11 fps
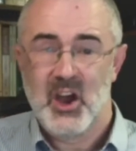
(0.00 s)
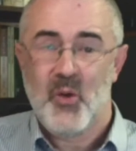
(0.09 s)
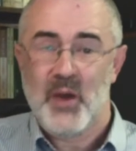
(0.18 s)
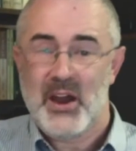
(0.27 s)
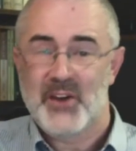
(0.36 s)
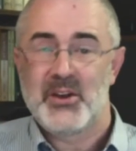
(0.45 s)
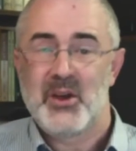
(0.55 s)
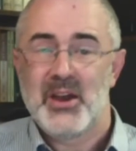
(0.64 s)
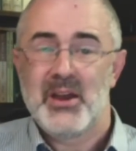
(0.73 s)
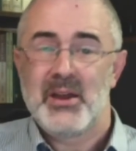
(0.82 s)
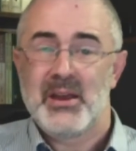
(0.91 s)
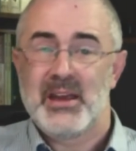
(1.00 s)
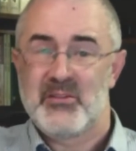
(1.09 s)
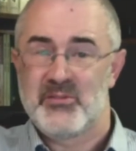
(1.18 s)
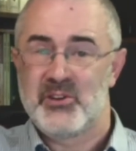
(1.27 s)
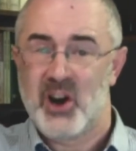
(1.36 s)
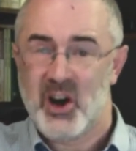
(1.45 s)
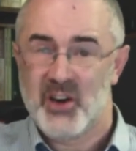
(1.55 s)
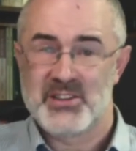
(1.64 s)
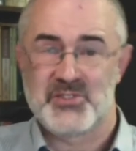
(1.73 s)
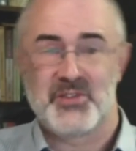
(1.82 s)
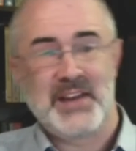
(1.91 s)
We are to give God
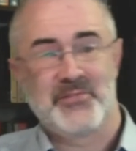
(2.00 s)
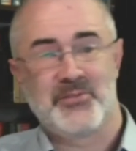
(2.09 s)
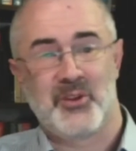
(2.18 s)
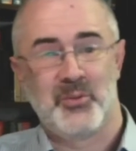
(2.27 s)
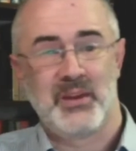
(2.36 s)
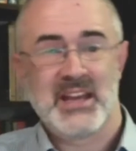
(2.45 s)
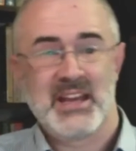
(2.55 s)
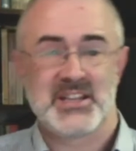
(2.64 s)
his rightful place.